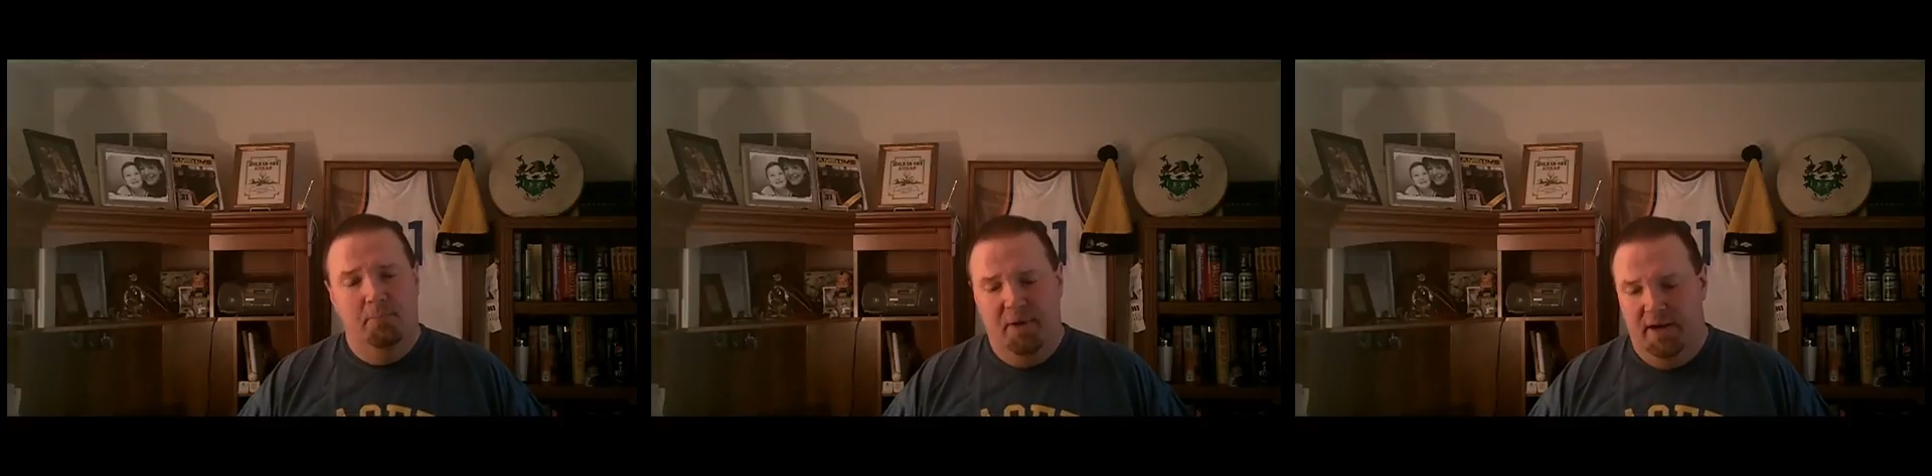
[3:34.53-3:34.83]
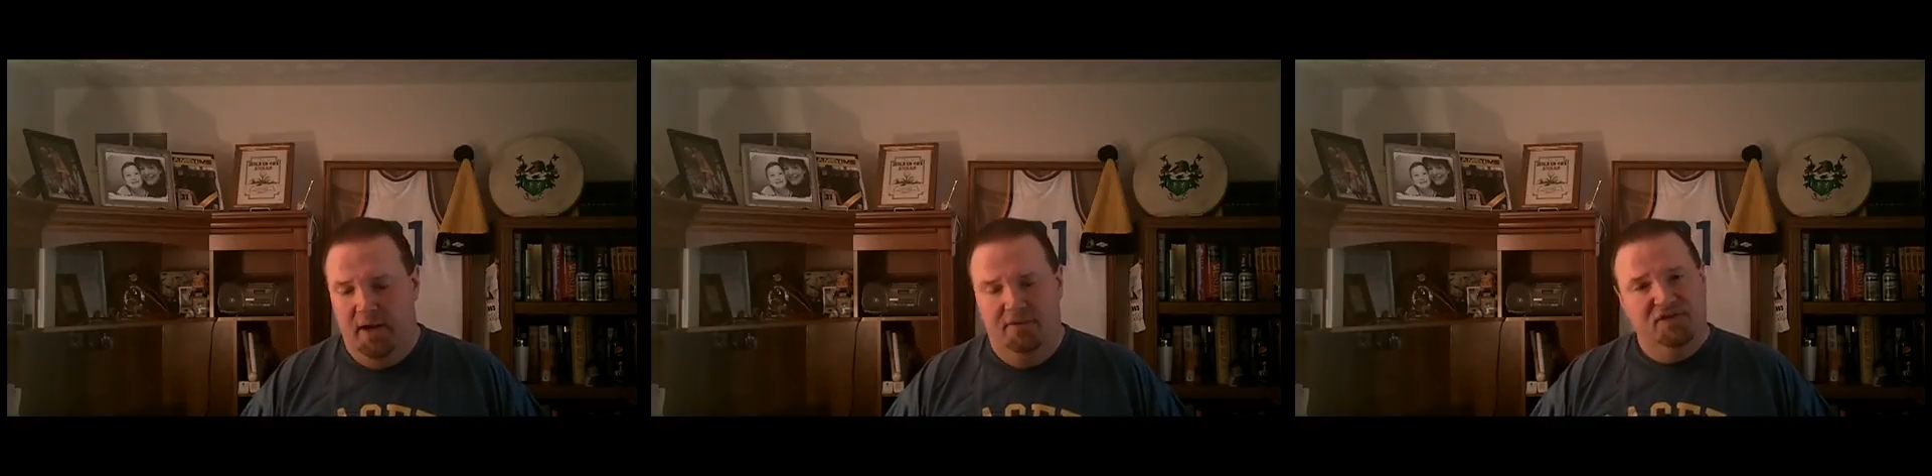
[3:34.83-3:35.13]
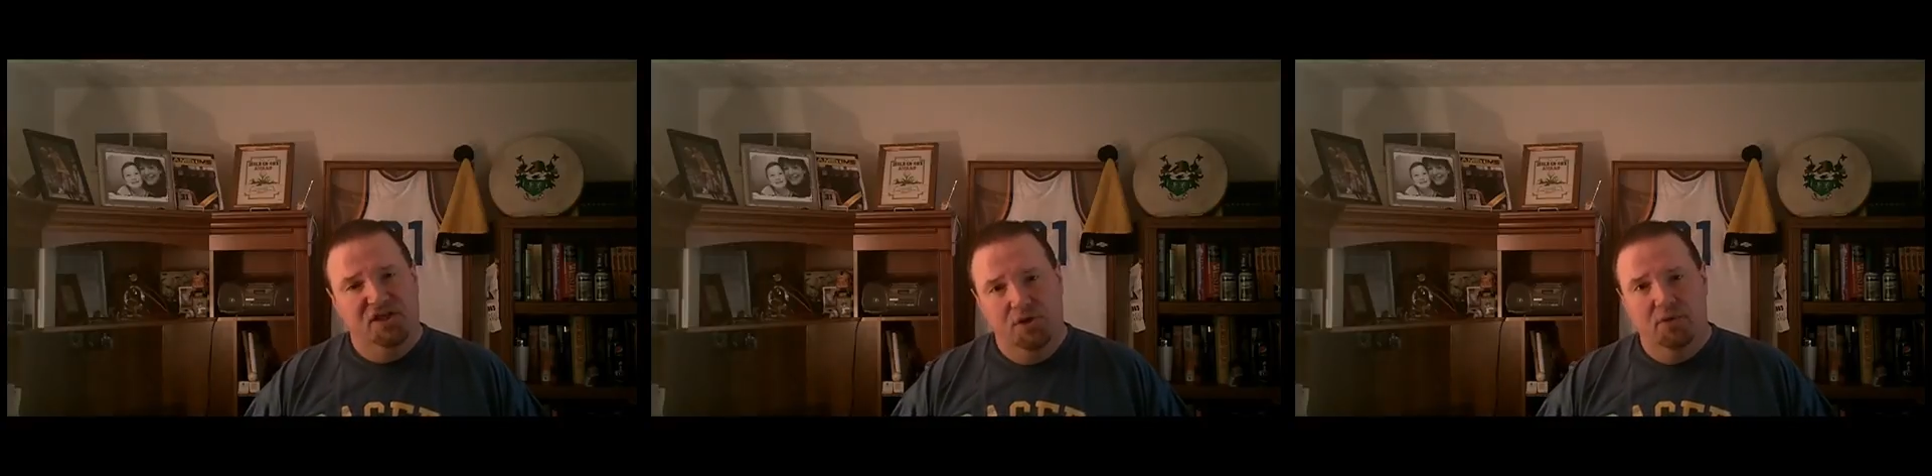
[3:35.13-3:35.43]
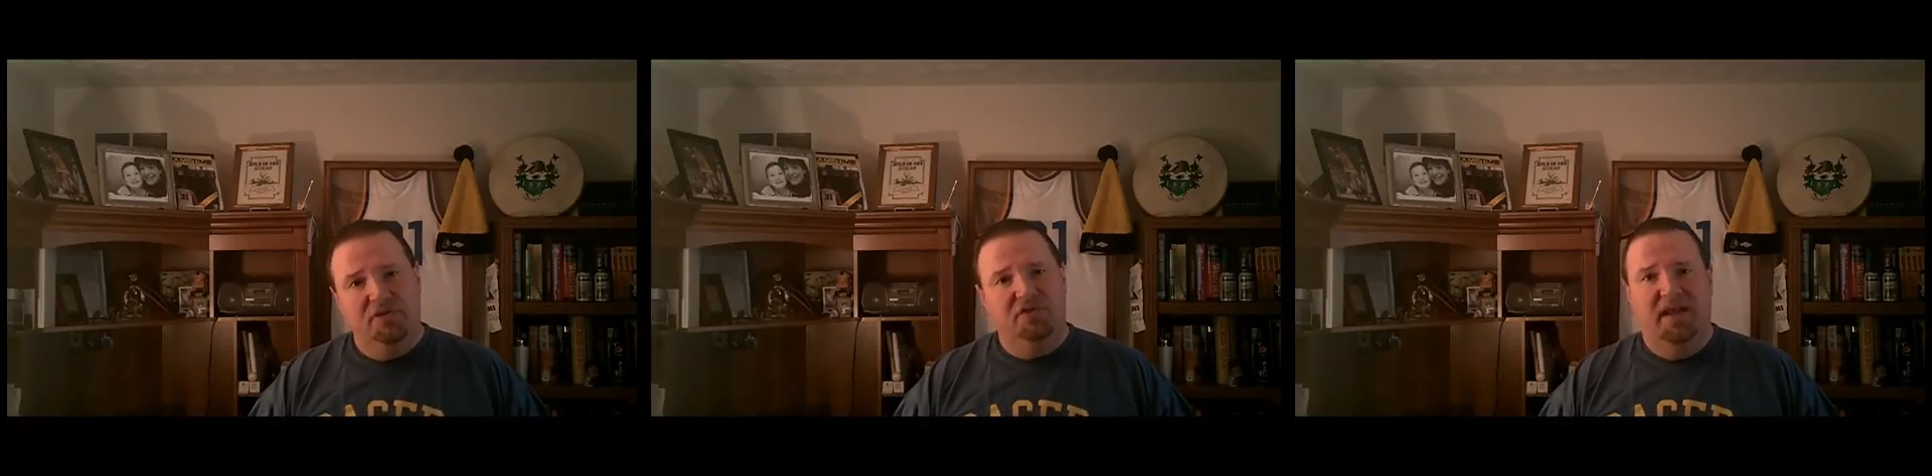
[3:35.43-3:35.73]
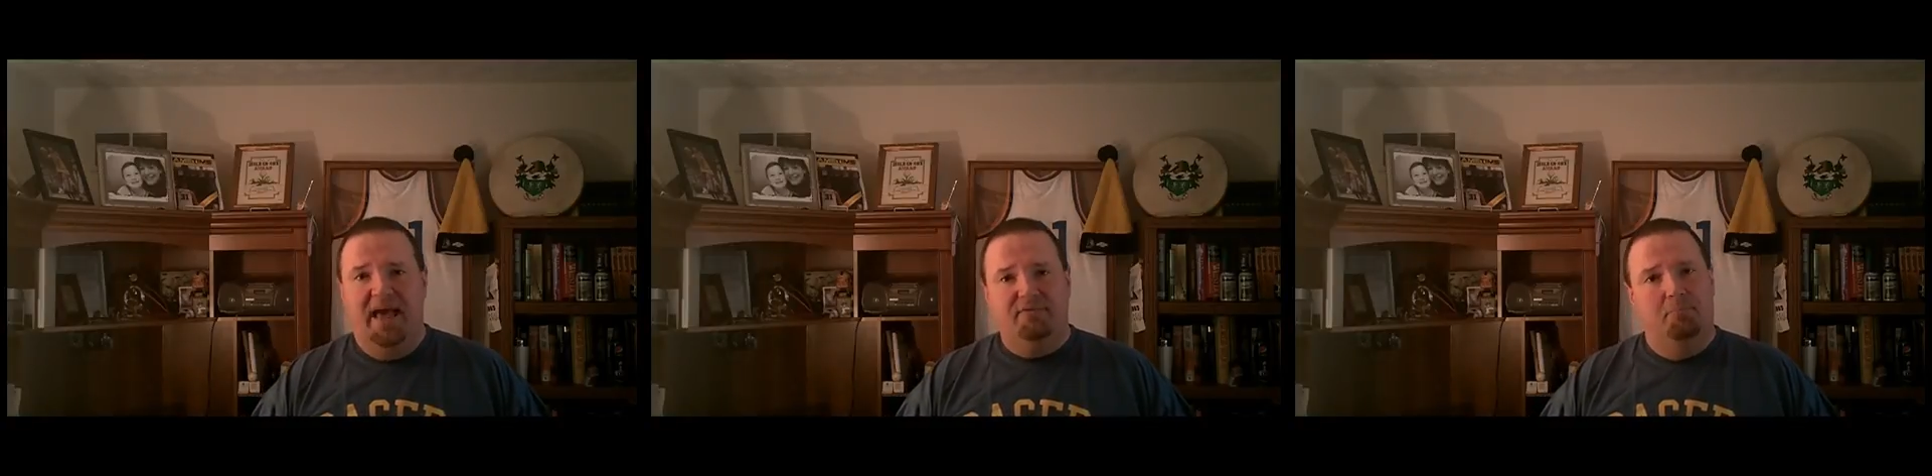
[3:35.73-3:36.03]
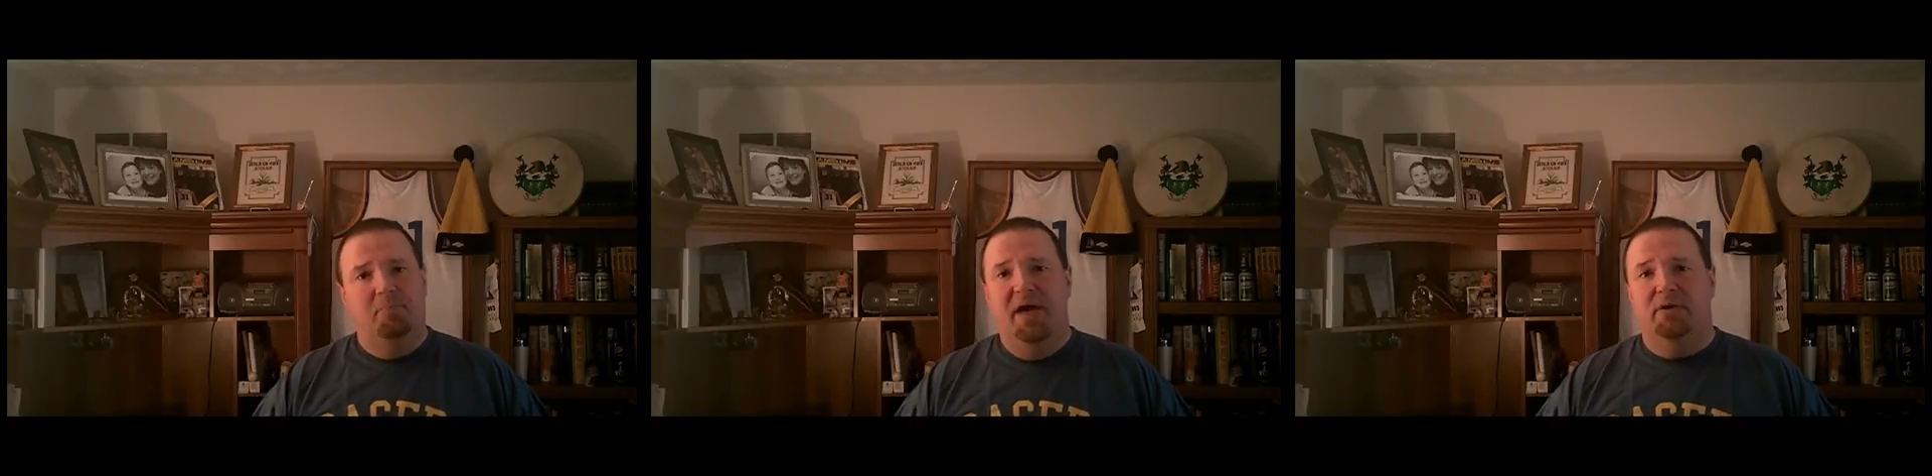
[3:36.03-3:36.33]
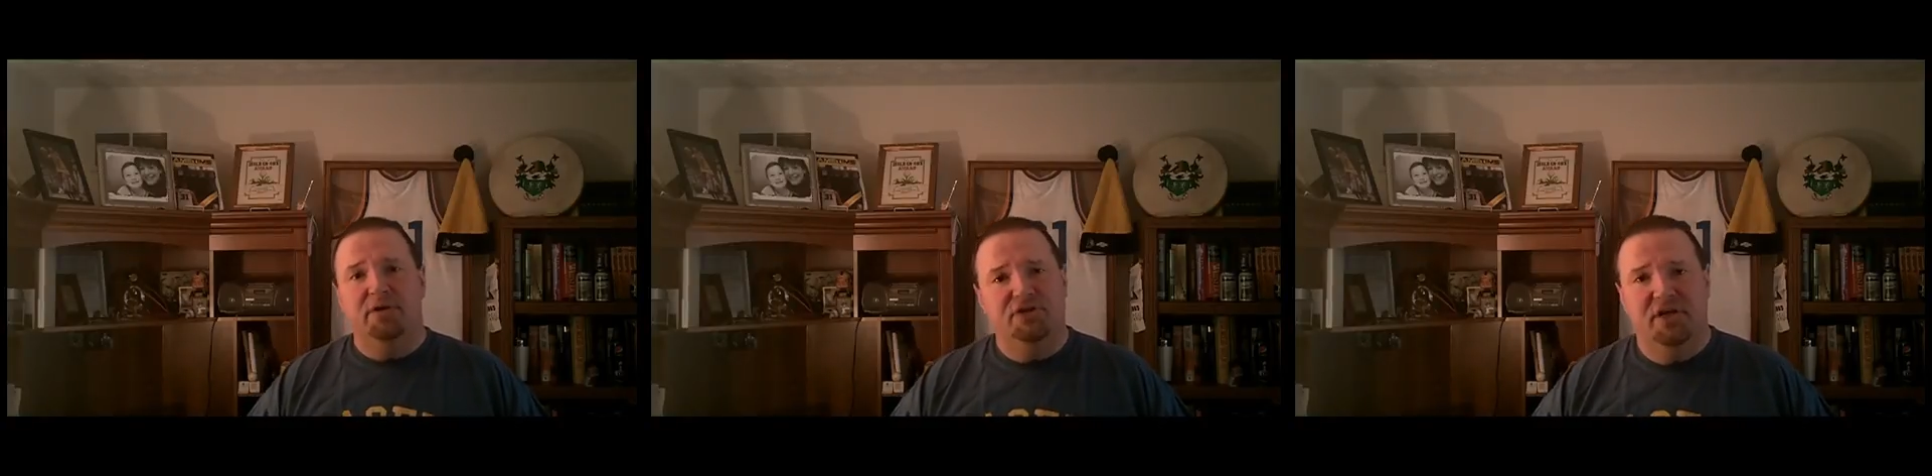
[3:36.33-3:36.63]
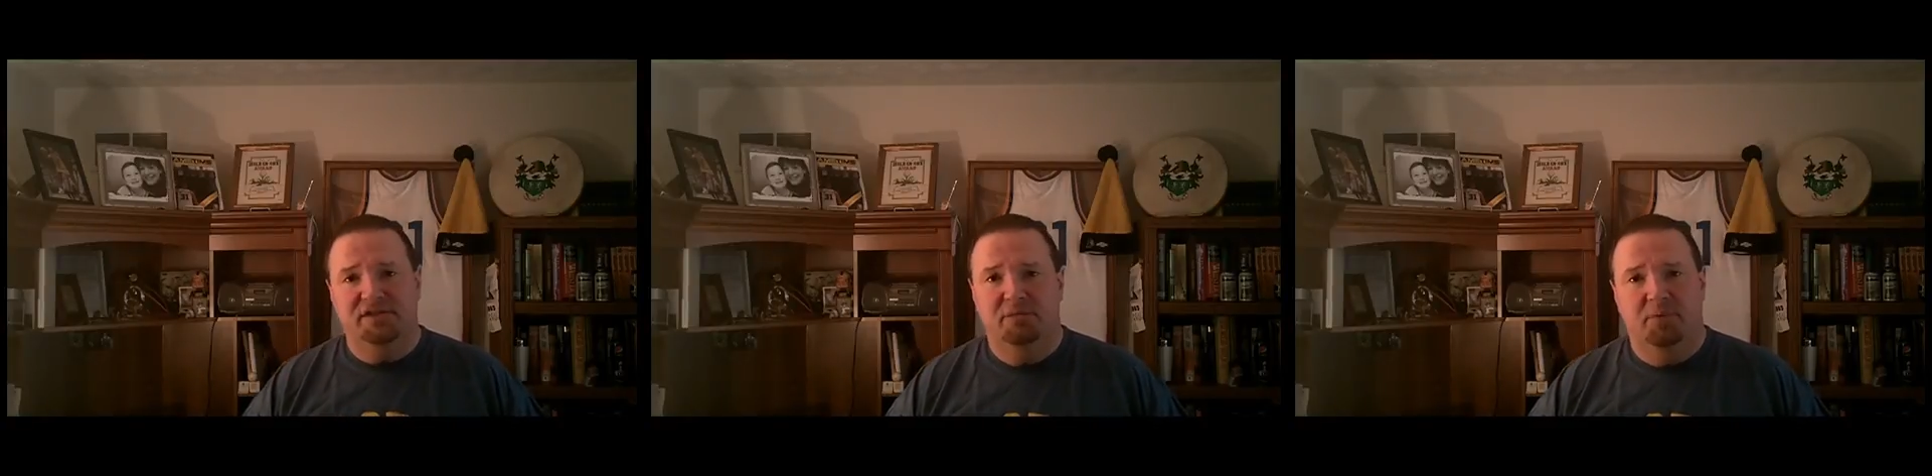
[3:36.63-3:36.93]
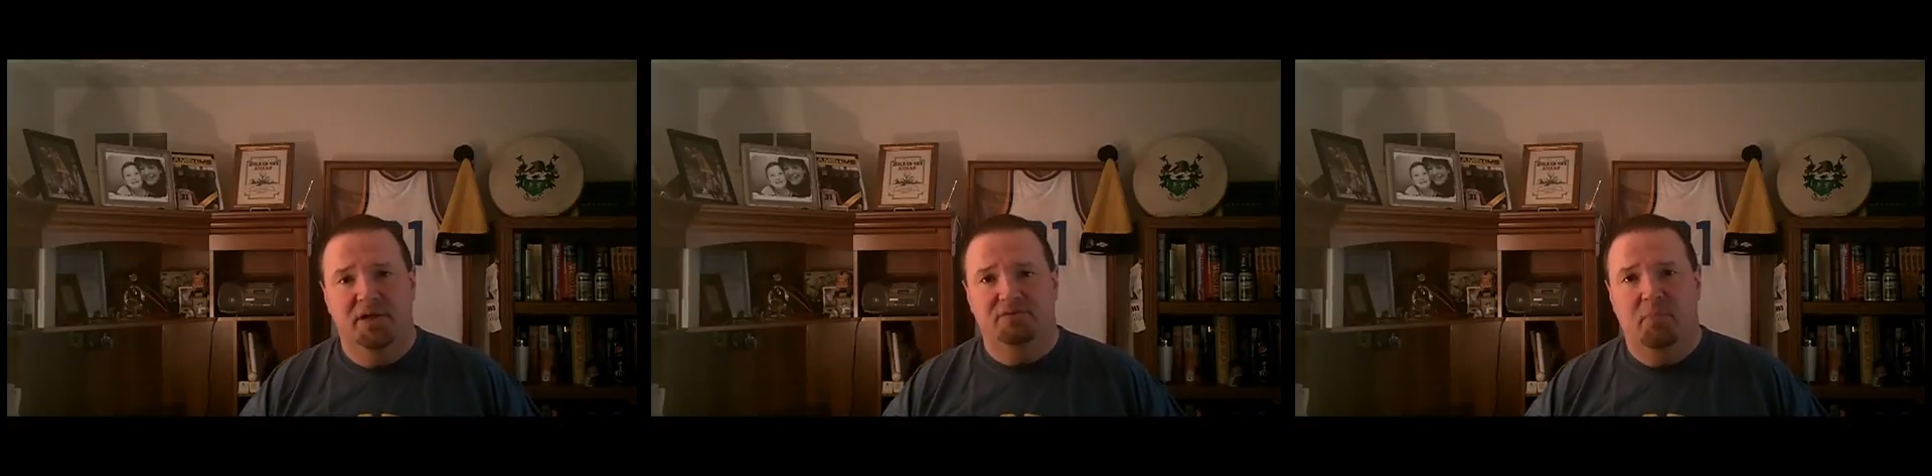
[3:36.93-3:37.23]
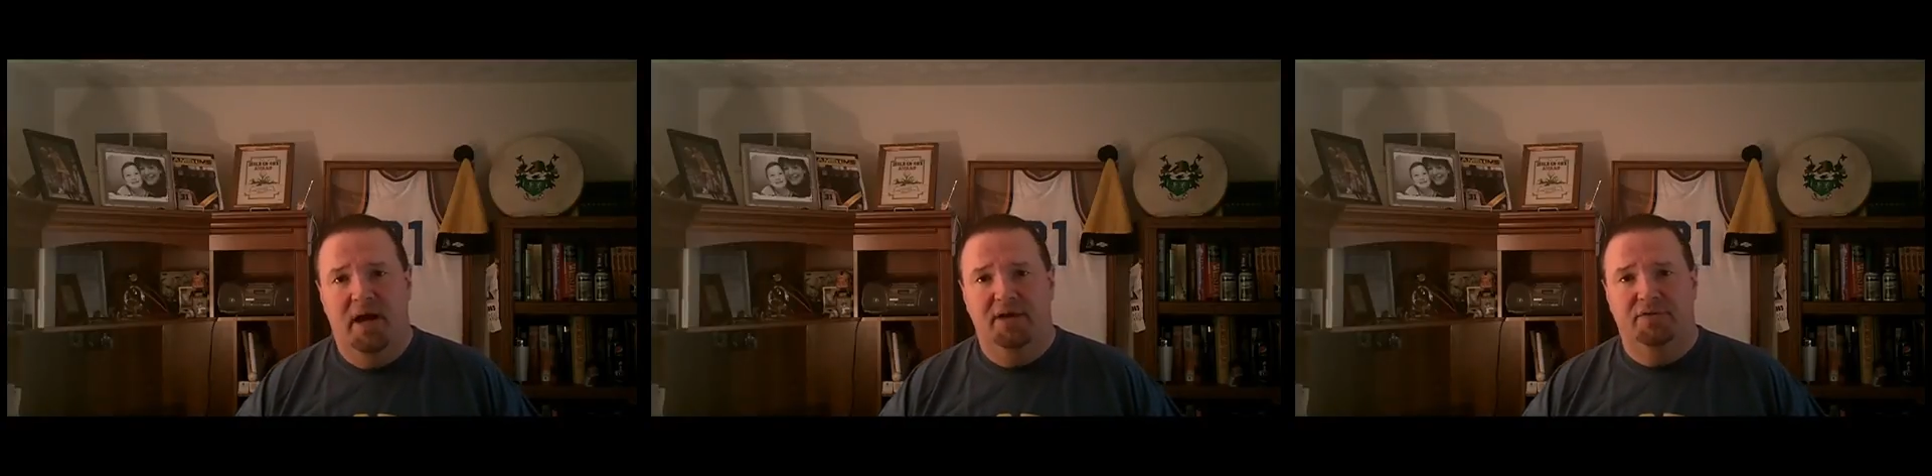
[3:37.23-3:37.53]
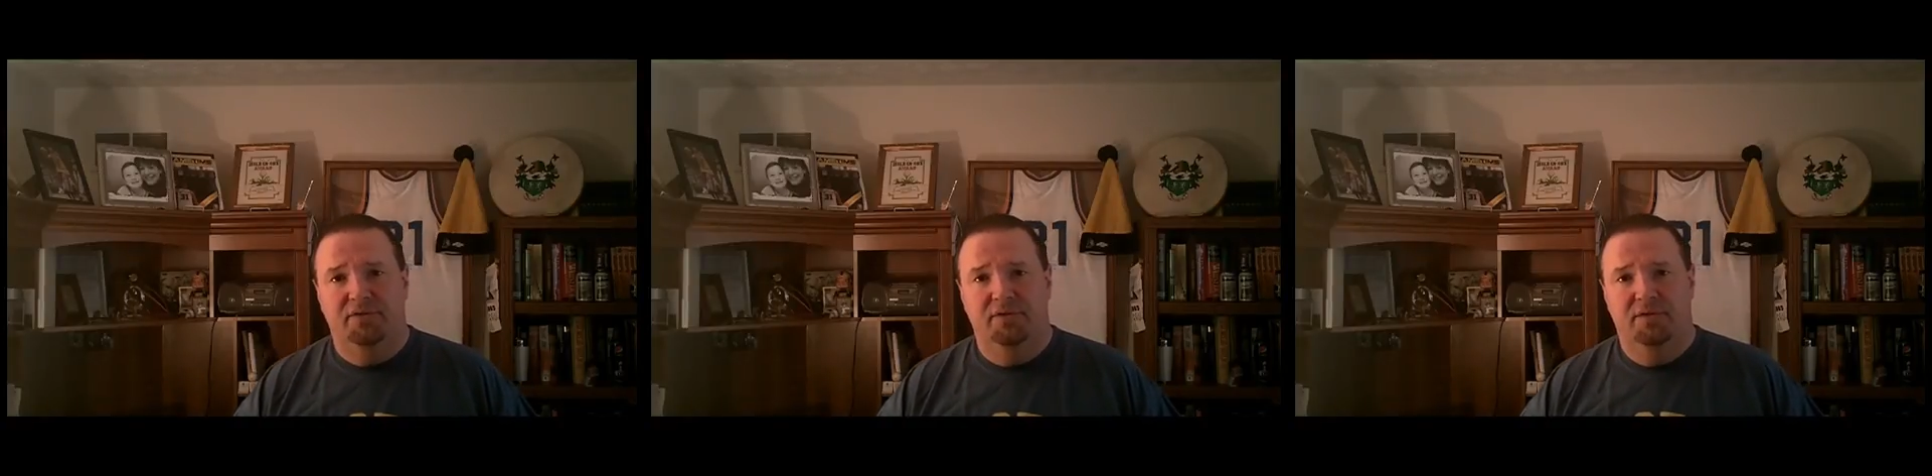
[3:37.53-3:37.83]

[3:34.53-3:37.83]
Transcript: but of the units that have a better adjusted plus-minus